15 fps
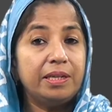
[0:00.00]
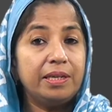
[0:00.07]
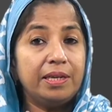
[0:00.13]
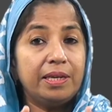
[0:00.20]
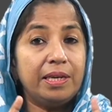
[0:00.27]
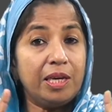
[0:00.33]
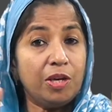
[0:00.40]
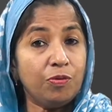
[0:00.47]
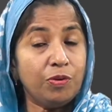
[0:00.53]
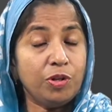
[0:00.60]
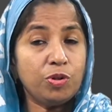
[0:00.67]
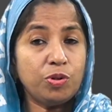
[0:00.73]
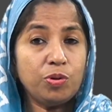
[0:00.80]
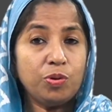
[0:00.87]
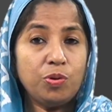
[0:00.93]
Even
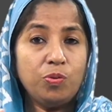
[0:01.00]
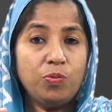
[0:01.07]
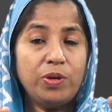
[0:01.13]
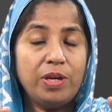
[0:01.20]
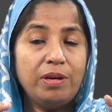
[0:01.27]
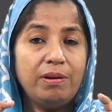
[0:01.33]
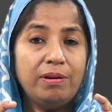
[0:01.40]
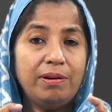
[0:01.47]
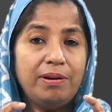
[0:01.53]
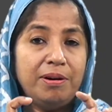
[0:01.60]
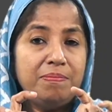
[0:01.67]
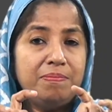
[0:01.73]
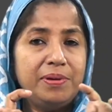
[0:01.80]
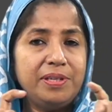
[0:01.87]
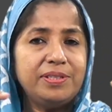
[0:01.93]
though we are
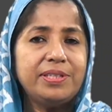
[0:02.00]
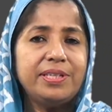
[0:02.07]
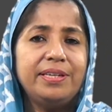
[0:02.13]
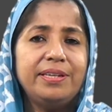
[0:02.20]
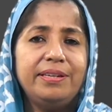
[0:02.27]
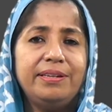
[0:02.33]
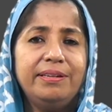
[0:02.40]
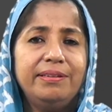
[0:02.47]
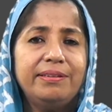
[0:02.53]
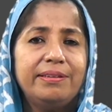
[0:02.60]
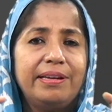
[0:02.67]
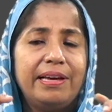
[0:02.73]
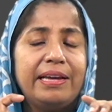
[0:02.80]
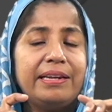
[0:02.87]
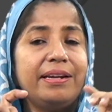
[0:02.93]
busy
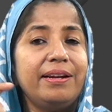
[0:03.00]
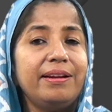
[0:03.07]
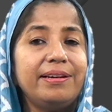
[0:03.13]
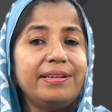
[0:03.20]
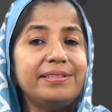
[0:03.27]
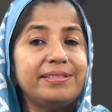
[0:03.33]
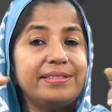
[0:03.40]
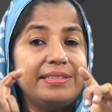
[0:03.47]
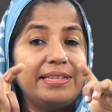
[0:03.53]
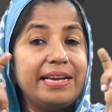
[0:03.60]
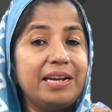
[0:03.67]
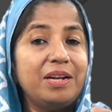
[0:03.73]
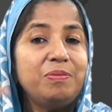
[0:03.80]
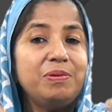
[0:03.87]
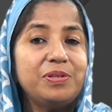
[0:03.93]
analyzing the
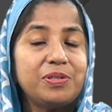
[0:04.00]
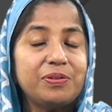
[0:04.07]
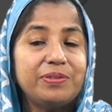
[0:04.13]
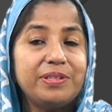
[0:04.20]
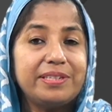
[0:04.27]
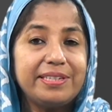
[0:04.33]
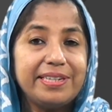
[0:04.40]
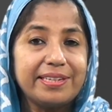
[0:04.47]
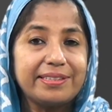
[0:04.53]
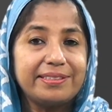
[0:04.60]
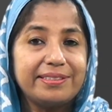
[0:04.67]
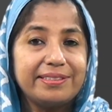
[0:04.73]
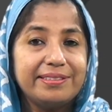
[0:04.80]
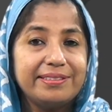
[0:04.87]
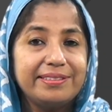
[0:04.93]
elements of the text,
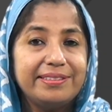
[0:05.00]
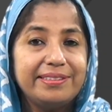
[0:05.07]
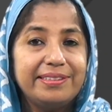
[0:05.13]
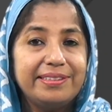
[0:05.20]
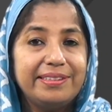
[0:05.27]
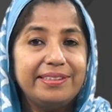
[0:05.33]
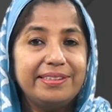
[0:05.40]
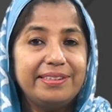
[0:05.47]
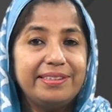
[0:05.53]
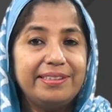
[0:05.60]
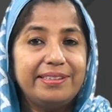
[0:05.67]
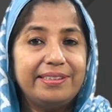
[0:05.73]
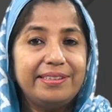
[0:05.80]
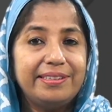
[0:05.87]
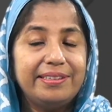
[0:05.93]

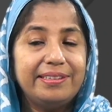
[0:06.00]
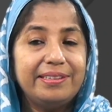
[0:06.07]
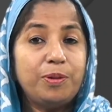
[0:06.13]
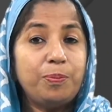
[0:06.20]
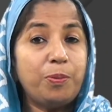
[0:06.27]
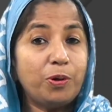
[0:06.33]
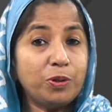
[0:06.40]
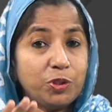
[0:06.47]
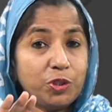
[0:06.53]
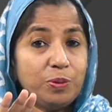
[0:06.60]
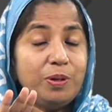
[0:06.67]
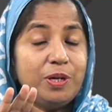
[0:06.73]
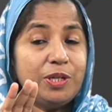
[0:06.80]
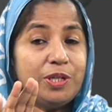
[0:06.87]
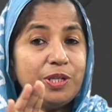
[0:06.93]
the
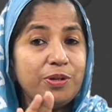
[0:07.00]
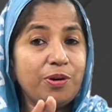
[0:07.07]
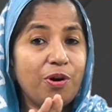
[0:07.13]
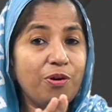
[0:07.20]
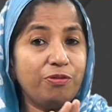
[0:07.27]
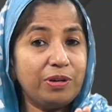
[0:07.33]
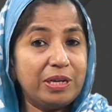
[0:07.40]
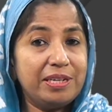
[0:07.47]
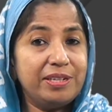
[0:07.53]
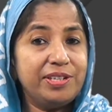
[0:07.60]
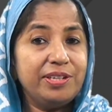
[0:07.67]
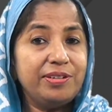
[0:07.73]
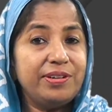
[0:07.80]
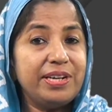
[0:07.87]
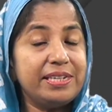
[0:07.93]
possibility of
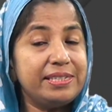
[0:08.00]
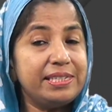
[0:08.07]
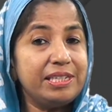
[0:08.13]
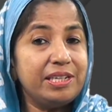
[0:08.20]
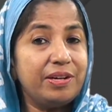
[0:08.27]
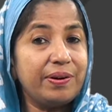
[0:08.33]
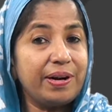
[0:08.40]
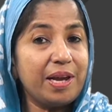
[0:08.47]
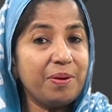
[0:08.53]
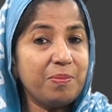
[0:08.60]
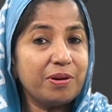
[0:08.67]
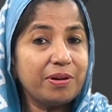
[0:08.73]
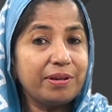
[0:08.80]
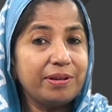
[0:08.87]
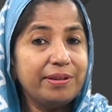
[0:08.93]
integrating
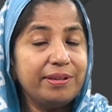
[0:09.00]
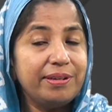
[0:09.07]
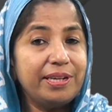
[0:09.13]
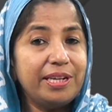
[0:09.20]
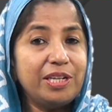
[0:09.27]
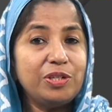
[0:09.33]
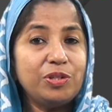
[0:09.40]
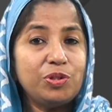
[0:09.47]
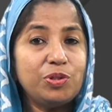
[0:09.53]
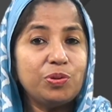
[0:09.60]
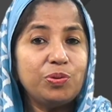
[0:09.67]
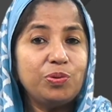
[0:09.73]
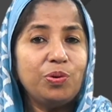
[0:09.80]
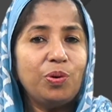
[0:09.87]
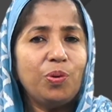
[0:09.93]
grammar
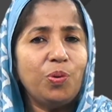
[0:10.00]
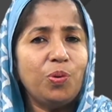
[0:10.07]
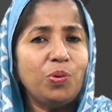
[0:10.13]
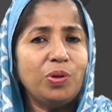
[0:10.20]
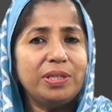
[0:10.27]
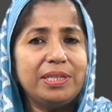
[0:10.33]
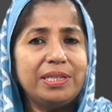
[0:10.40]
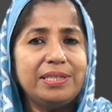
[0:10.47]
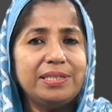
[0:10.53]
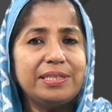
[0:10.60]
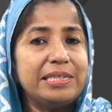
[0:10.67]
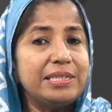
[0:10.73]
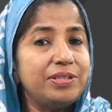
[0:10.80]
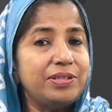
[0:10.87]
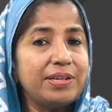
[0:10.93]
into all these
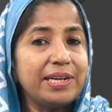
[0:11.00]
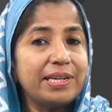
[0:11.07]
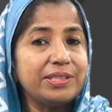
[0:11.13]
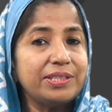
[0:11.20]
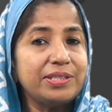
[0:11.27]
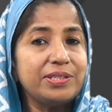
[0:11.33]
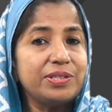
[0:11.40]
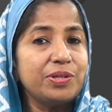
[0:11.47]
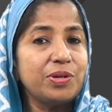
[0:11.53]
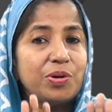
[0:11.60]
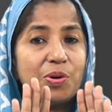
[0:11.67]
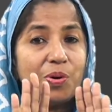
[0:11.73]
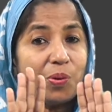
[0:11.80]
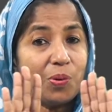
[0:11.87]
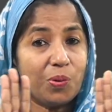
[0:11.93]
interactions
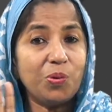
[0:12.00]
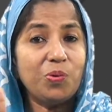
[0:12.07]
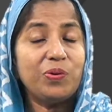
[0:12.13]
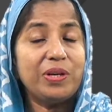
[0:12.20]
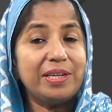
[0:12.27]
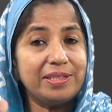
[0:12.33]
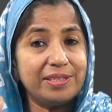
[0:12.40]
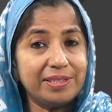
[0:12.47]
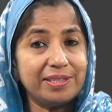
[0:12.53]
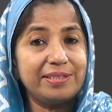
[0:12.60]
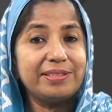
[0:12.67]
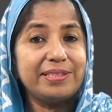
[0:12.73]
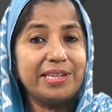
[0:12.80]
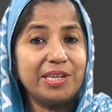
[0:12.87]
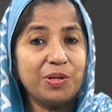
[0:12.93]
always
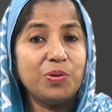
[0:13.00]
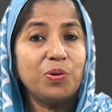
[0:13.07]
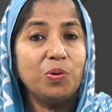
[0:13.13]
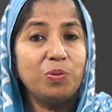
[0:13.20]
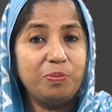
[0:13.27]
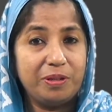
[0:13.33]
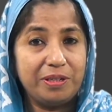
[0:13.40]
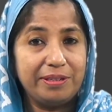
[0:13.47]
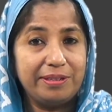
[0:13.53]
stay open.